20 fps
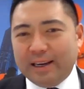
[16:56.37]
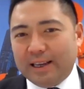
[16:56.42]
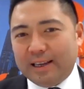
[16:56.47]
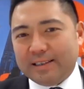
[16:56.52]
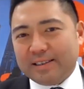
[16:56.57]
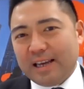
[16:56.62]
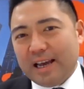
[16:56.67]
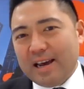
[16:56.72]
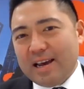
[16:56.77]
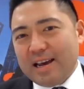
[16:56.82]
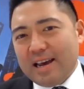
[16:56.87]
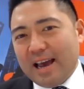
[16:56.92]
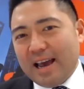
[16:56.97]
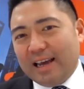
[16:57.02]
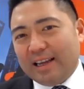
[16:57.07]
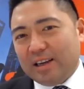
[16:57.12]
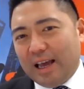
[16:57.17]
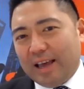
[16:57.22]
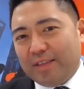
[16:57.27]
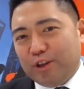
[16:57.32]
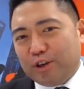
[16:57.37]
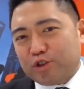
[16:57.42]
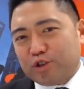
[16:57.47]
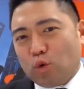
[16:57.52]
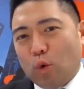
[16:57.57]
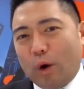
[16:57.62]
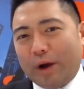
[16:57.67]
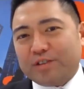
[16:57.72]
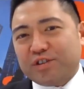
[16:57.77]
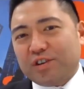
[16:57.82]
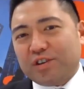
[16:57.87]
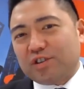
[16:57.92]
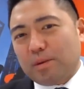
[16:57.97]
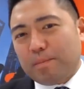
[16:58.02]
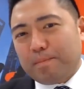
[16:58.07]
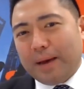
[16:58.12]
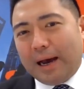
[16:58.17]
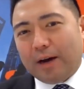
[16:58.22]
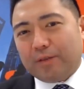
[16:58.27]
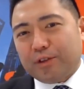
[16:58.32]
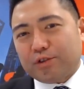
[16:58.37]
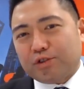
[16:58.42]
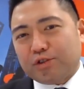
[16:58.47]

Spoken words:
And there's questions about the